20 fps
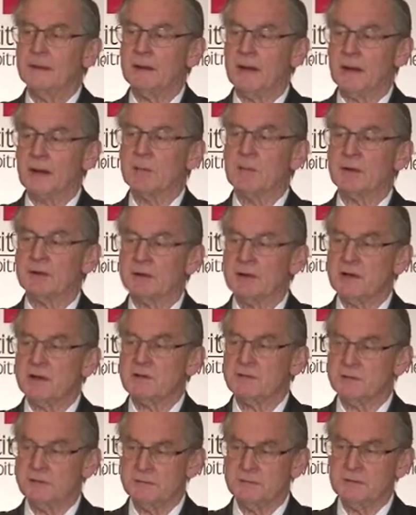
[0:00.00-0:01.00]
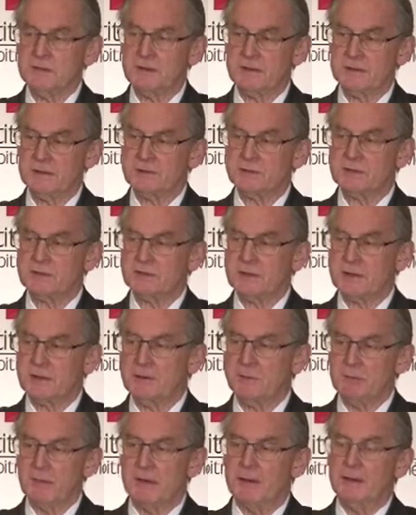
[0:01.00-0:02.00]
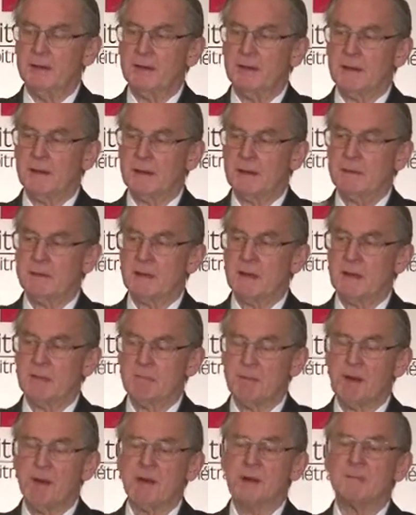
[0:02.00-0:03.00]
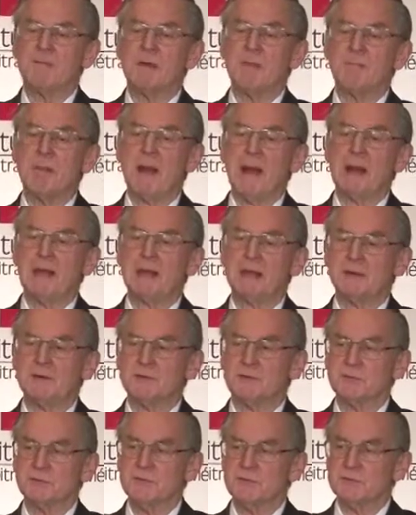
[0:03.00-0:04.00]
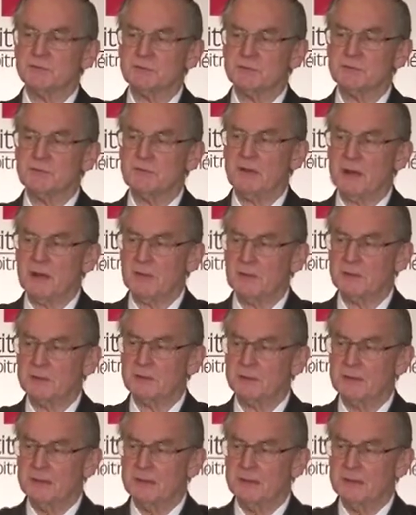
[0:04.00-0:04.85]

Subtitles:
arbitration is part of a package which is found